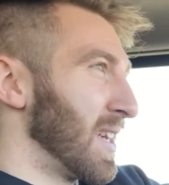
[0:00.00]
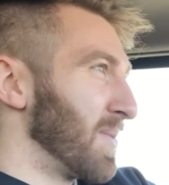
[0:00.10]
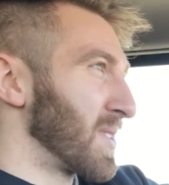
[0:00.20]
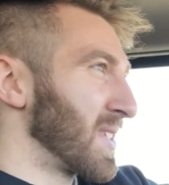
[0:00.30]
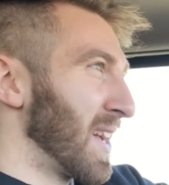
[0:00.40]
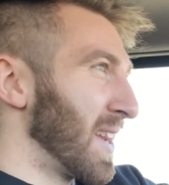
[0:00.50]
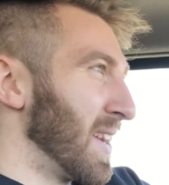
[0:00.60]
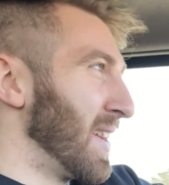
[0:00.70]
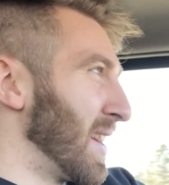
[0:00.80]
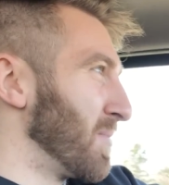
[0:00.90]
I'm
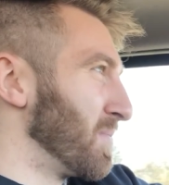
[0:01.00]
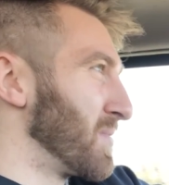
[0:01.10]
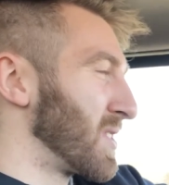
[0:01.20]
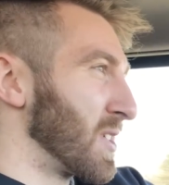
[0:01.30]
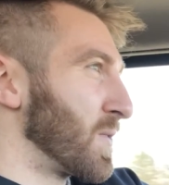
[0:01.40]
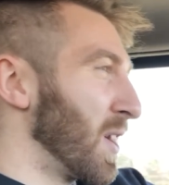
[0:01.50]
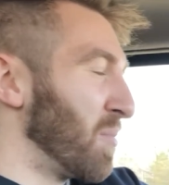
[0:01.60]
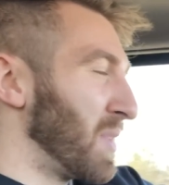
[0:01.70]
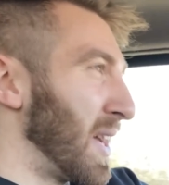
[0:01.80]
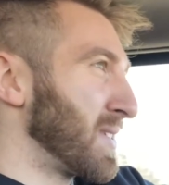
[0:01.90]
excited. I just feel
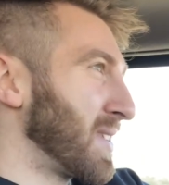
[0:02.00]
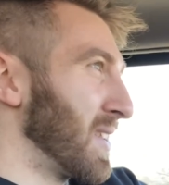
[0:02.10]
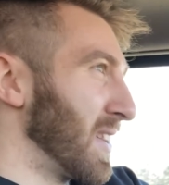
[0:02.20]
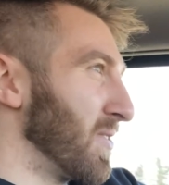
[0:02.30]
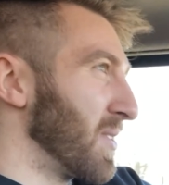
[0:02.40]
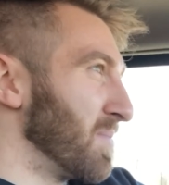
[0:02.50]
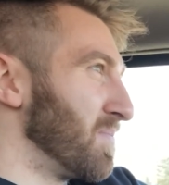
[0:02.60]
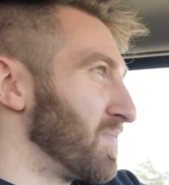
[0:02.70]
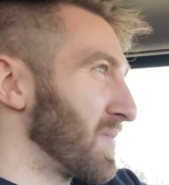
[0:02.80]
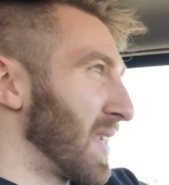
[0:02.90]
blessed to even
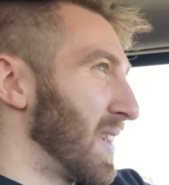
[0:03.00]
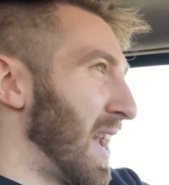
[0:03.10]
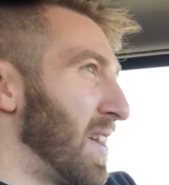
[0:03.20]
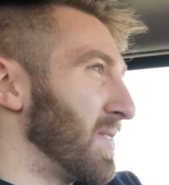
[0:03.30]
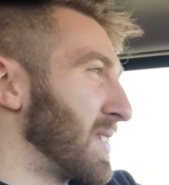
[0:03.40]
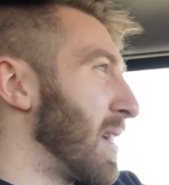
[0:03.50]
have this